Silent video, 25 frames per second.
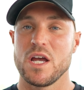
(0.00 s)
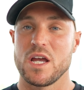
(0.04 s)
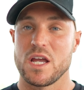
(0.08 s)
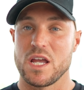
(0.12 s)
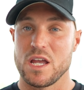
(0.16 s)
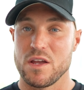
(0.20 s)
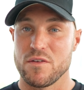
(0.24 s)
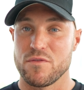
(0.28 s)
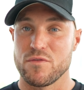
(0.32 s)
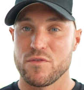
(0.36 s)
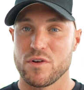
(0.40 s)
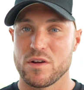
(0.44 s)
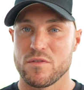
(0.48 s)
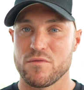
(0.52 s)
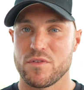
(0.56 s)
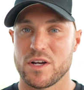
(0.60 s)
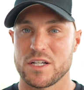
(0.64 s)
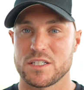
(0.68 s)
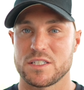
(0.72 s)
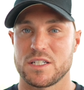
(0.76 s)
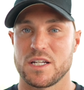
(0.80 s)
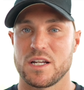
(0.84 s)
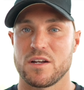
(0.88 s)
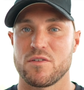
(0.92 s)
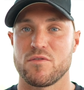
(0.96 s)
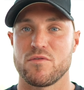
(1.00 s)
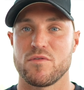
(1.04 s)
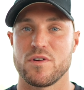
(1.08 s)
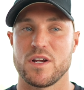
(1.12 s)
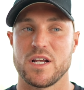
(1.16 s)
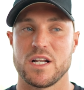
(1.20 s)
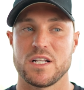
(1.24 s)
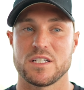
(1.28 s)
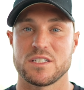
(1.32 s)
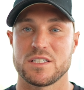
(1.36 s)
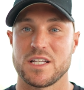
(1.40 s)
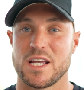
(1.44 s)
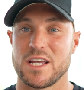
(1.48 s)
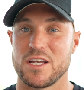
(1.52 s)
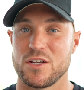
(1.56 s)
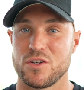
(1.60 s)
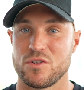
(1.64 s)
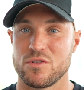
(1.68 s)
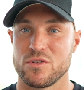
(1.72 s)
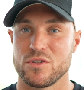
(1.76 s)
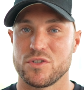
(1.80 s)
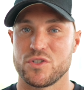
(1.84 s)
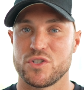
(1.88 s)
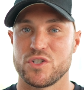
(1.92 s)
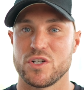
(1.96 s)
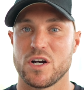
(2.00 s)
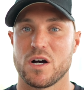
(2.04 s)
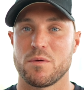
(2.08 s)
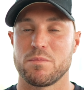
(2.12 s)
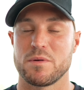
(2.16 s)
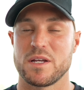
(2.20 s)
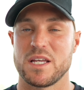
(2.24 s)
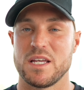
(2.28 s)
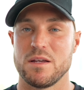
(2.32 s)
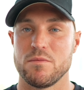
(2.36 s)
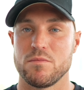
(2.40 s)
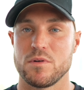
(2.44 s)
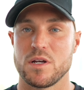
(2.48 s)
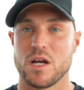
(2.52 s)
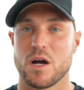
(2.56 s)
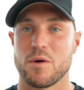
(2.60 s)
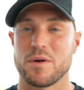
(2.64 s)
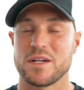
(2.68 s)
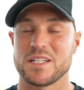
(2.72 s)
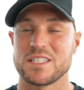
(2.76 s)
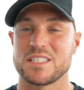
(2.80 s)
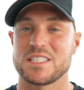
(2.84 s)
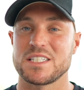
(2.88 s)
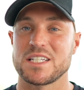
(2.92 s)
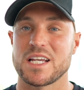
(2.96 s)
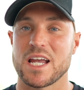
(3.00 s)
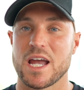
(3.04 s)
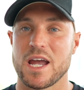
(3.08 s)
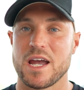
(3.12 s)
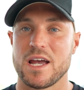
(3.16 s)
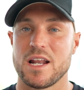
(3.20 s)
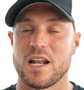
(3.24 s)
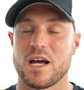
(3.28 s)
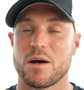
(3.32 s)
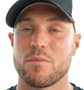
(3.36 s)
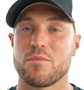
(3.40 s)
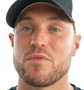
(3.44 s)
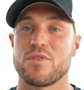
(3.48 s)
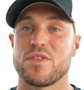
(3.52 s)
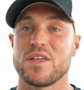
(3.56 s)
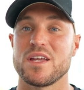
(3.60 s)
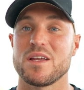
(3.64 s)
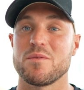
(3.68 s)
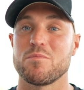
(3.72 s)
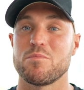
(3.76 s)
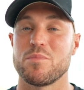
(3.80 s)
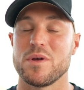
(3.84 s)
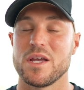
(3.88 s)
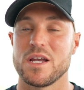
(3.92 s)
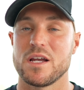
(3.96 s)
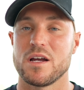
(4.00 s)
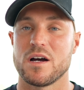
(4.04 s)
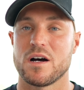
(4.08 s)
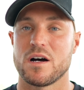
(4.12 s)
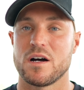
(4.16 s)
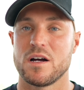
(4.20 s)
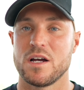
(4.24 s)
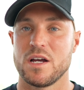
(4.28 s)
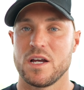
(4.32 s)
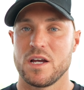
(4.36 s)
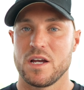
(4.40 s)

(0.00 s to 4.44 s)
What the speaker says: if you're investing in real estate, good job, keep going, scale up, think bigger.